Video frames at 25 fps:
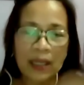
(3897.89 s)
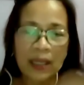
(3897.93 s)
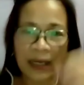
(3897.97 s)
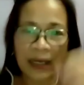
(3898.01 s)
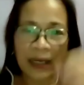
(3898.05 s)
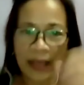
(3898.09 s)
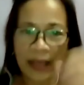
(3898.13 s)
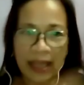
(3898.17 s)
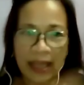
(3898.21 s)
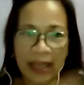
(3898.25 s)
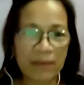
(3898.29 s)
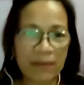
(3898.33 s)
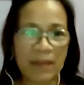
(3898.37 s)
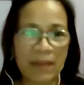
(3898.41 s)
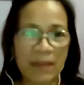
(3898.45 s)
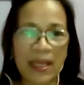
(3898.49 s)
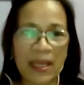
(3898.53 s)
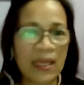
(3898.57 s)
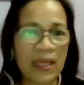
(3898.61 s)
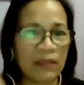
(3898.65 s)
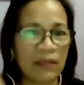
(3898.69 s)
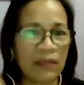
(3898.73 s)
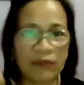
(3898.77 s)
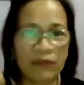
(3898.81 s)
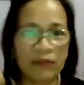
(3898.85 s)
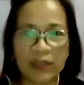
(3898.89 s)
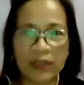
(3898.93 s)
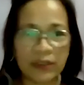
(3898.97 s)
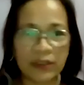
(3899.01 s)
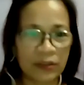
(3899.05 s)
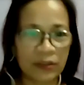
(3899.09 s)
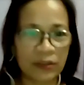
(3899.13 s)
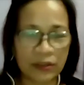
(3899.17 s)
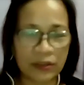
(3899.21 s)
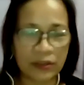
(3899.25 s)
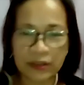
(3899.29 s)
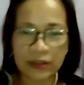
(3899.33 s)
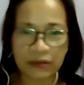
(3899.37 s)
climate
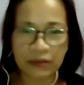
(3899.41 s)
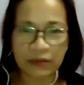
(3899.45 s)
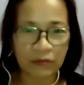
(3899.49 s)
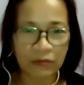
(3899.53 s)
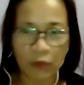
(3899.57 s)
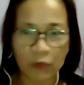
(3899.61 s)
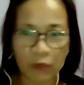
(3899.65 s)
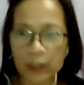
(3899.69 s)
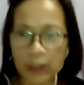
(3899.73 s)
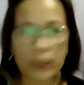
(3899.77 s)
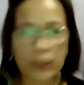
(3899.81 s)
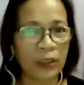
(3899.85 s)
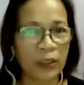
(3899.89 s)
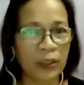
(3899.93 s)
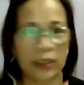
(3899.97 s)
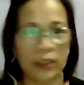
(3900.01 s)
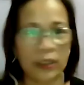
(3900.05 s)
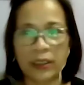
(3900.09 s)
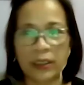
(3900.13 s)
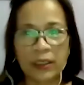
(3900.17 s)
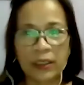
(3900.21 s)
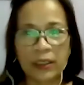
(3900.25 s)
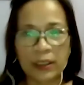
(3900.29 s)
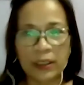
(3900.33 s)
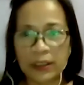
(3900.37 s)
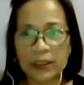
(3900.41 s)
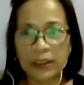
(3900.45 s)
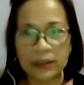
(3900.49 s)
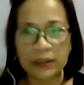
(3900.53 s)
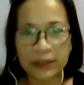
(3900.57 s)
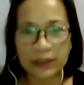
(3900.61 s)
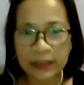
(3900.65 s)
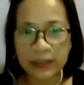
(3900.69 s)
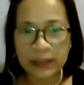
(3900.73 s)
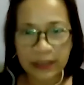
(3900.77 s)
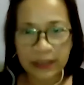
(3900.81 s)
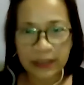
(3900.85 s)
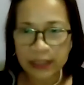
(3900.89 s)
versus
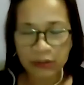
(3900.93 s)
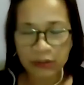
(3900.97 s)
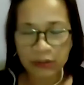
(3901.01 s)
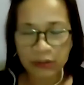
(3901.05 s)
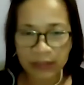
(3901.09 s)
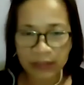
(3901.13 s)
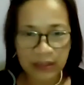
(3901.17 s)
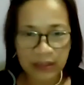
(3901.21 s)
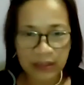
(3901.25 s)
workers, etc.,